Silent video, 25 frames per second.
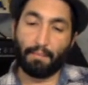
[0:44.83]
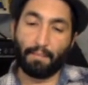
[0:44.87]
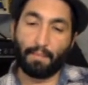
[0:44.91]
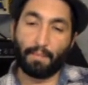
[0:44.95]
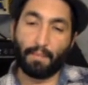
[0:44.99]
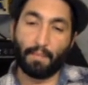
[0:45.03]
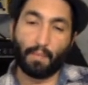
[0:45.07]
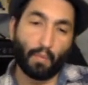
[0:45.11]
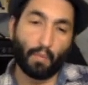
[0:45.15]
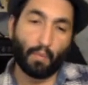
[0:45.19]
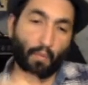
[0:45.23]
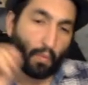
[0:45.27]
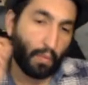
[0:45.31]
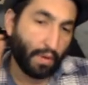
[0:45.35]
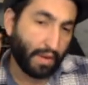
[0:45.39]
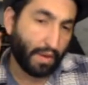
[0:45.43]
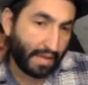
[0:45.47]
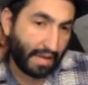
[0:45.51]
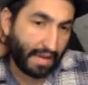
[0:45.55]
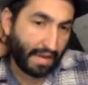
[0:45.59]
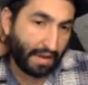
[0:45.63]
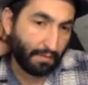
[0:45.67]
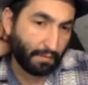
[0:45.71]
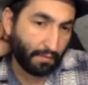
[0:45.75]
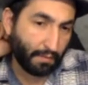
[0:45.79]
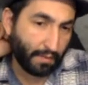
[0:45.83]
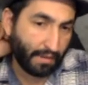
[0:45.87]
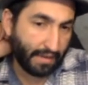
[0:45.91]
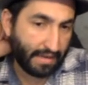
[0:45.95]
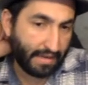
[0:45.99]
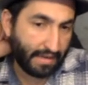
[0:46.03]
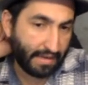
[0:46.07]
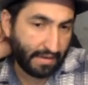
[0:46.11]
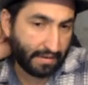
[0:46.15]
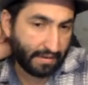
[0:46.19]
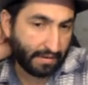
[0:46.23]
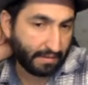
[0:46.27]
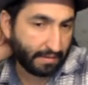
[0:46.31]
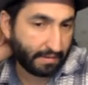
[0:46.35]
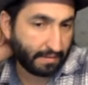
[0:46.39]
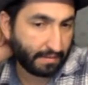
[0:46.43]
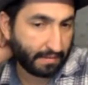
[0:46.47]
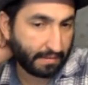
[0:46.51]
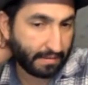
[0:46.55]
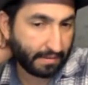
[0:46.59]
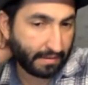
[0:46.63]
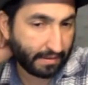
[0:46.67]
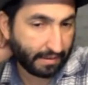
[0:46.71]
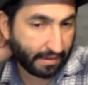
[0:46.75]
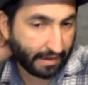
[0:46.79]
We can't really
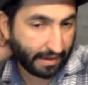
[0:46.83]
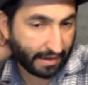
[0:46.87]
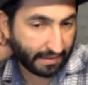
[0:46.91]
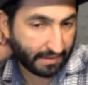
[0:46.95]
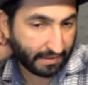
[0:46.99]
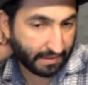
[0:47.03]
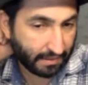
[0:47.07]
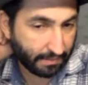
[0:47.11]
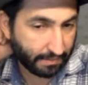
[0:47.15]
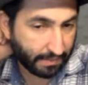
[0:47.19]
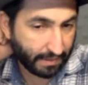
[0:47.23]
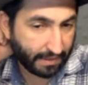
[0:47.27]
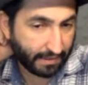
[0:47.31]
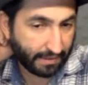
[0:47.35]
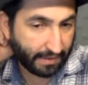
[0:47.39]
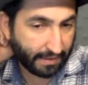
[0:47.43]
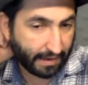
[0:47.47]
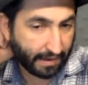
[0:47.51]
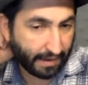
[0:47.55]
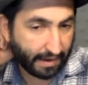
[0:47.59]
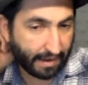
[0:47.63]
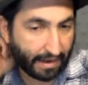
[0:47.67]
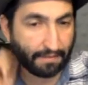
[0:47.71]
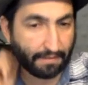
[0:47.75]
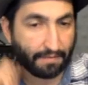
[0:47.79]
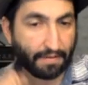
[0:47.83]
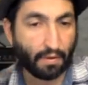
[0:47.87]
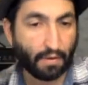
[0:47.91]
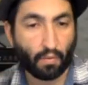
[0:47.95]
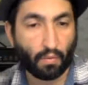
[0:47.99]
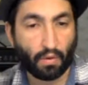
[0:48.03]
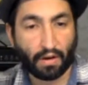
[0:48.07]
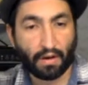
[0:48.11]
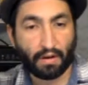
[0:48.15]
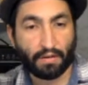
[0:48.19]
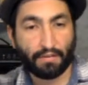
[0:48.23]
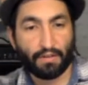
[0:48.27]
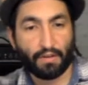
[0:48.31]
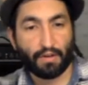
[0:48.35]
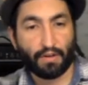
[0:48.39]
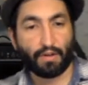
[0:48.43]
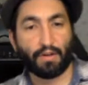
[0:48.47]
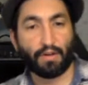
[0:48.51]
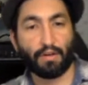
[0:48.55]
estimate that every one of your